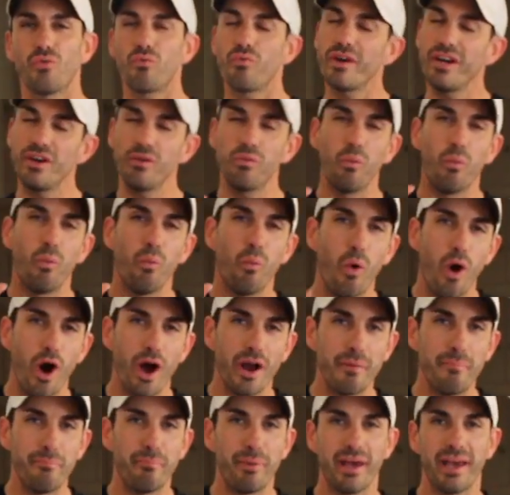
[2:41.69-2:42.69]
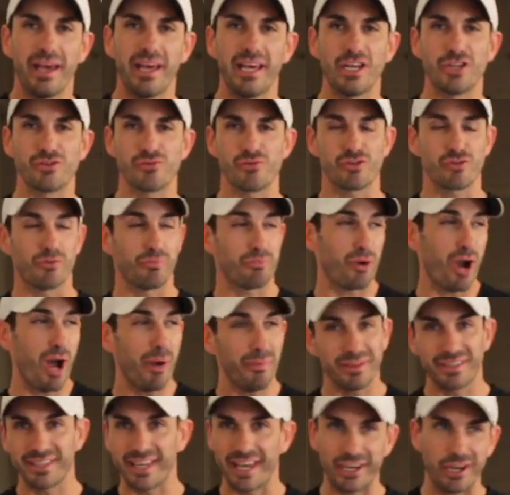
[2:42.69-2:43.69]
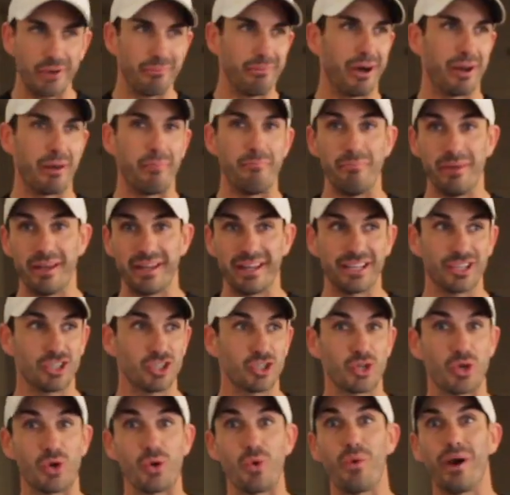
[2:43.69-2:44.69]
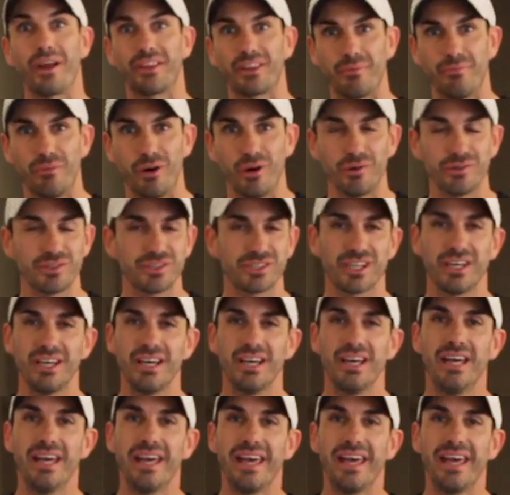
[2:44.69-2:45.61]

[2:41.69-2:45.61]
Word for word: Read one page, which will probably take you about a minute, two at the most.